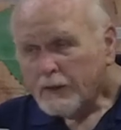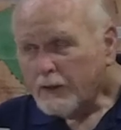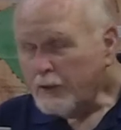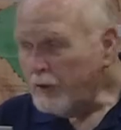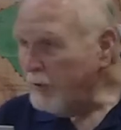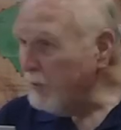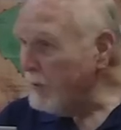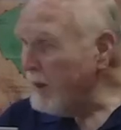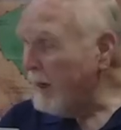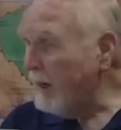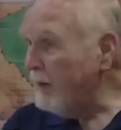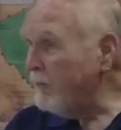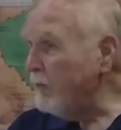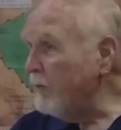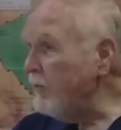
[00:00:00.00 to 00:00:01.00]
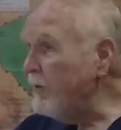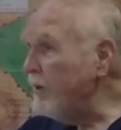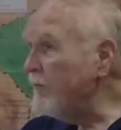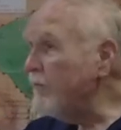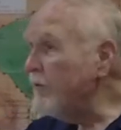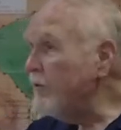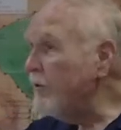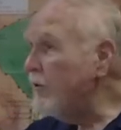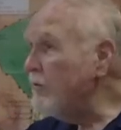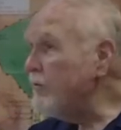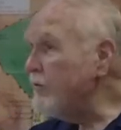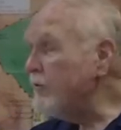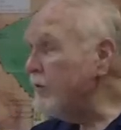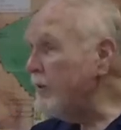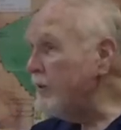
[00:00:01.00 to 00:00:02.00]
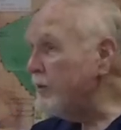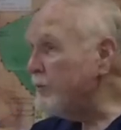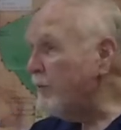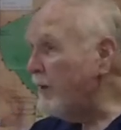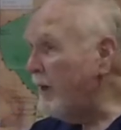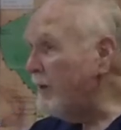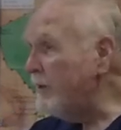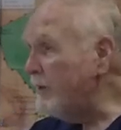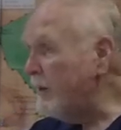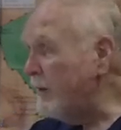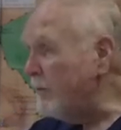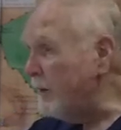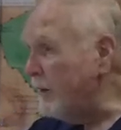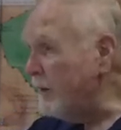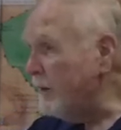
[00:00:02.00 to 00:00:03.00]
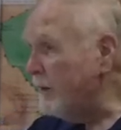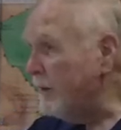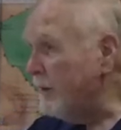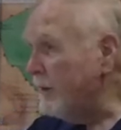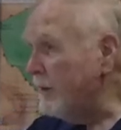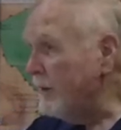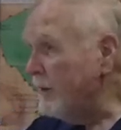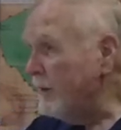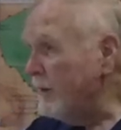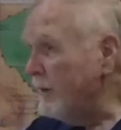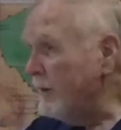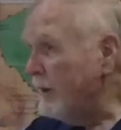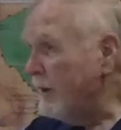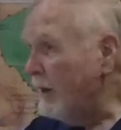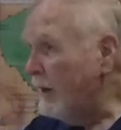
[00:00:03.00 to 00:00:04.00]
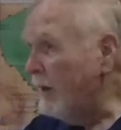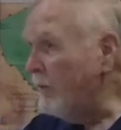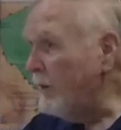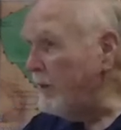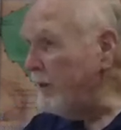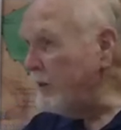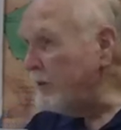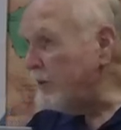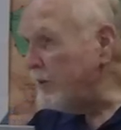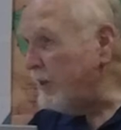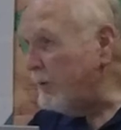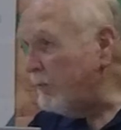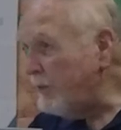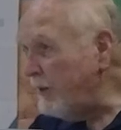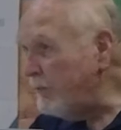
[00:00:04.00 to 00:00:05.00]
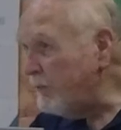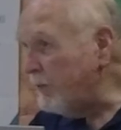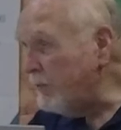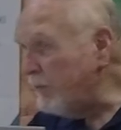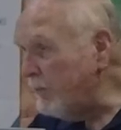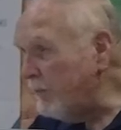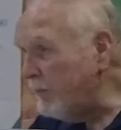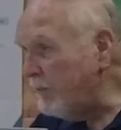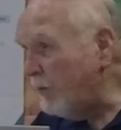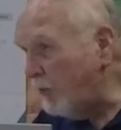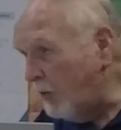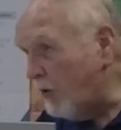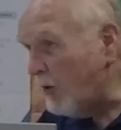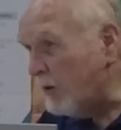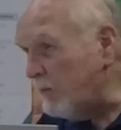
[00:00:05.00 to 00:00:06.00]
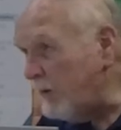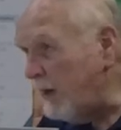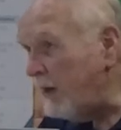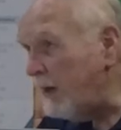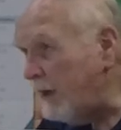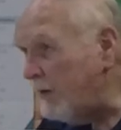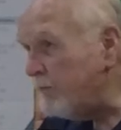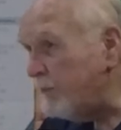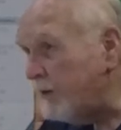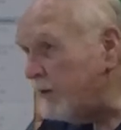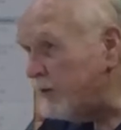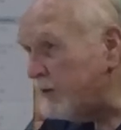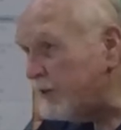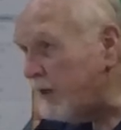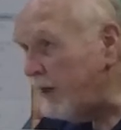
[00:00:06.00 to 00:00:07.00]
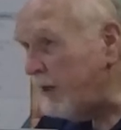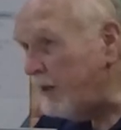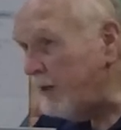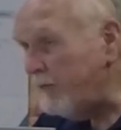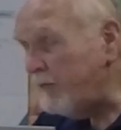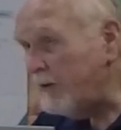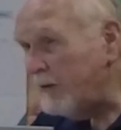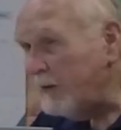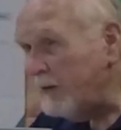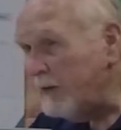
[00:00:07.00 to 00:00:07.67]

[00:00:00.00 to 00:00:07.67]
You and I will never know during this pandemic how many people more may have been saved